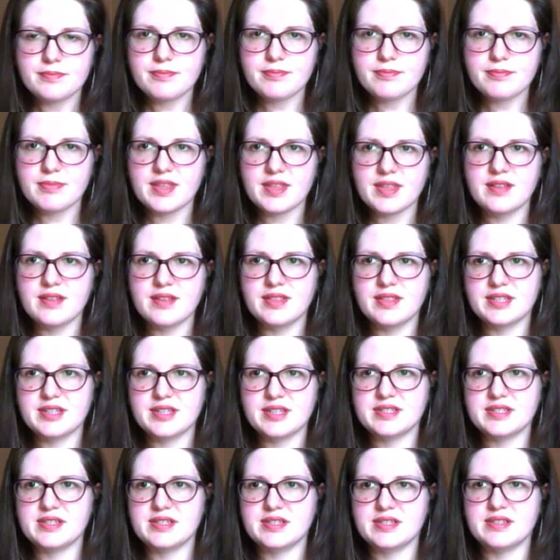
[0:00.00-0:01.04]
This
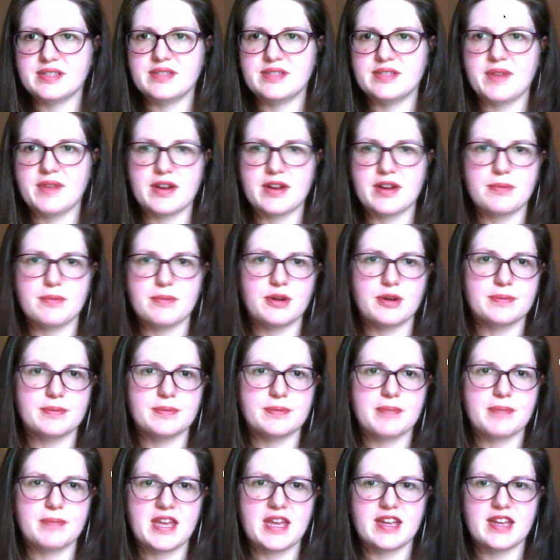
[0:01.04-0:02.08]
is a very important
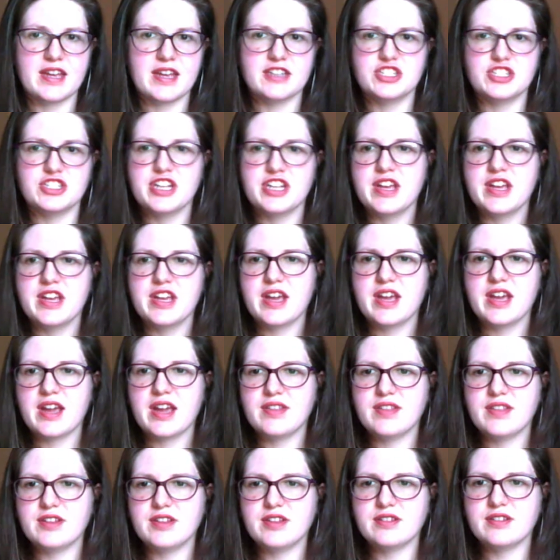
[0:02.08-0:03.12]
page, and then you'll
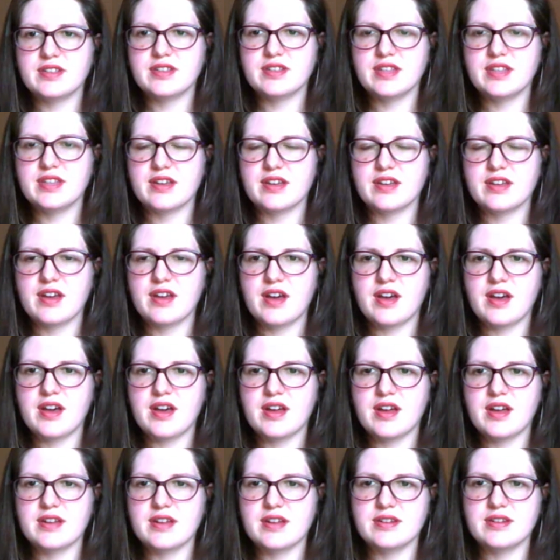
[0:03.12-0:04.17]
click
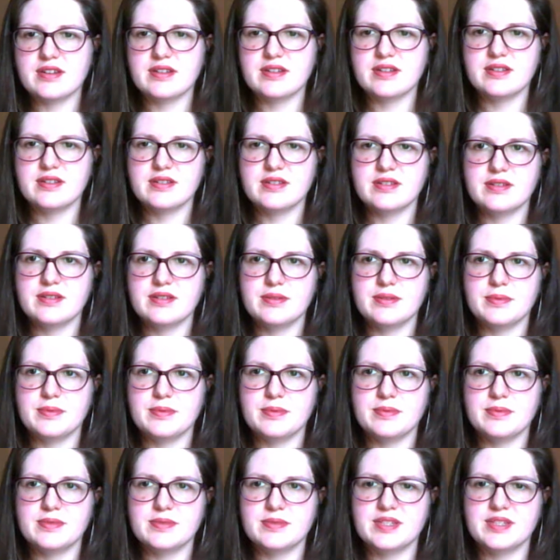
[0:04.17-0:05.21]
on,
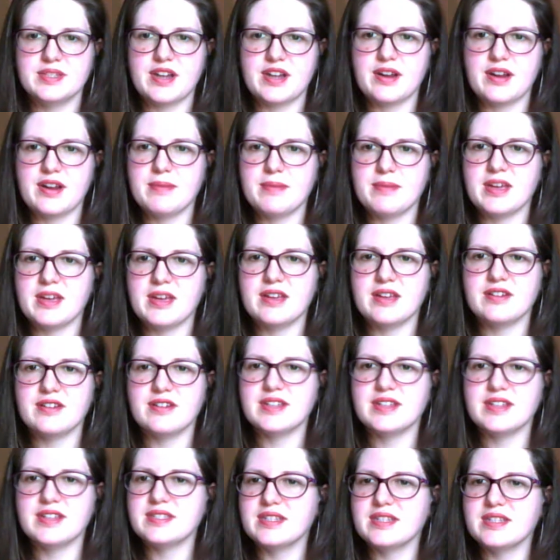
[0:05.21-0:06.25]
sorry, my internet's a
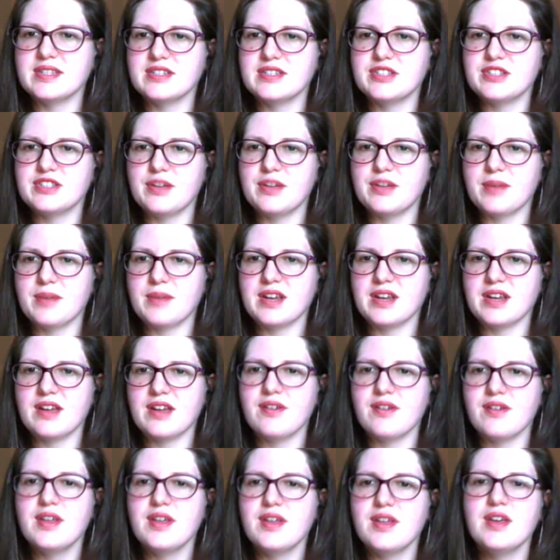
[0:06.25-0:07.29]
little slow right now.
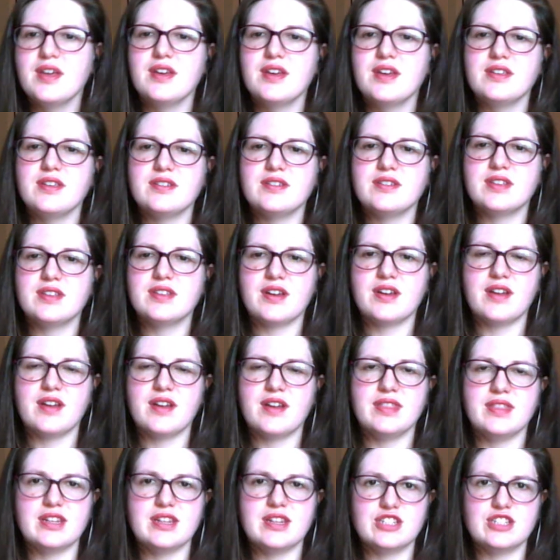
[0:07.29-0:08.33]
You'll click on
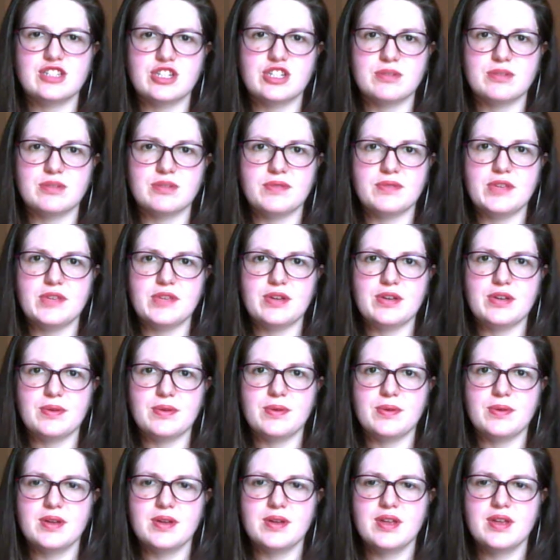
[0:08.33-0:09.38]
literature review
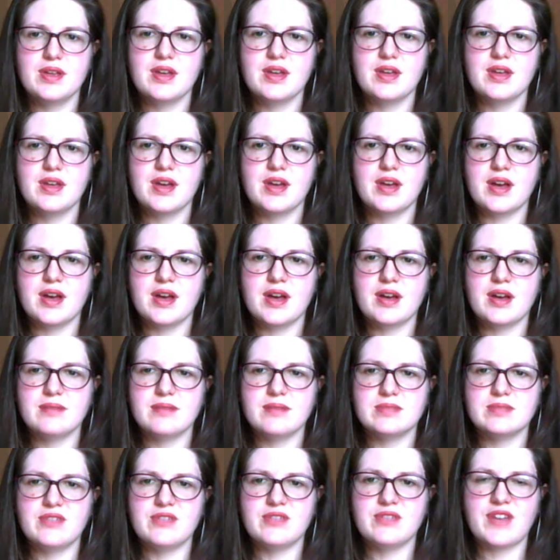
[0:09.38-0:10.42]
to
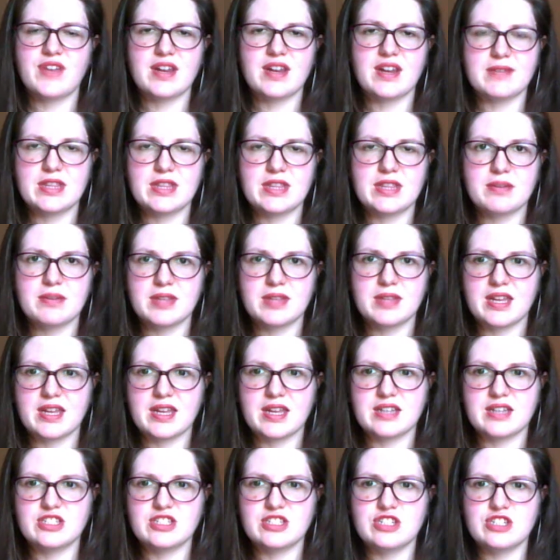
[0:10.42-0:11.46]
find everything related
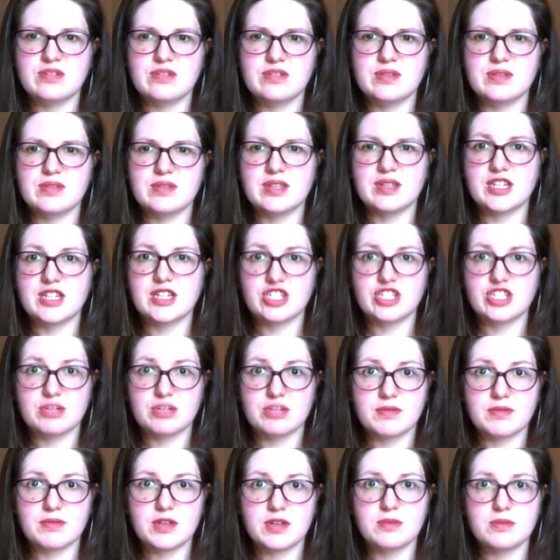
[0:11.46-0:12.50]
to the literature review,
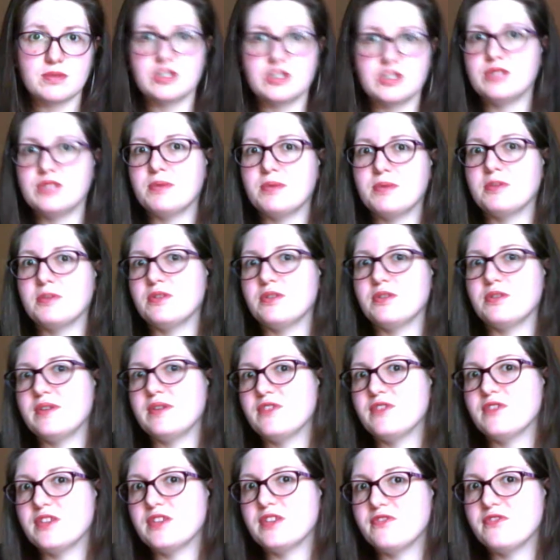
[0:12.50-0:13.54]
which is what we're doing for the
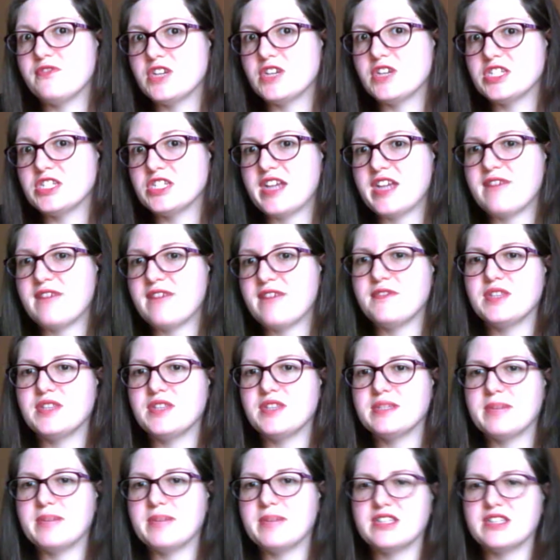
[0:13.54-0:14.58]
first half of the
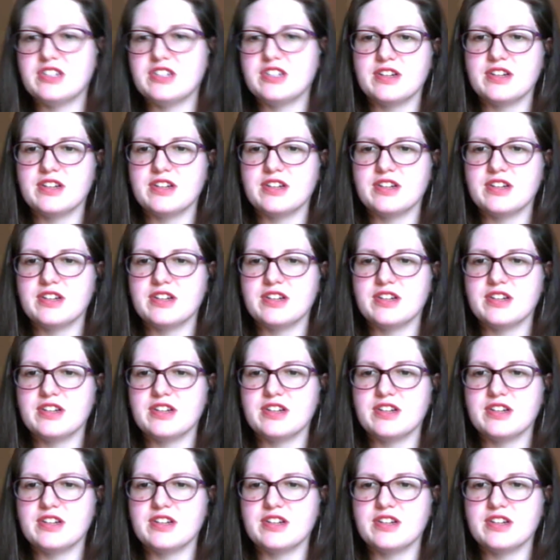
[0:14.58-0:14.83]
semester.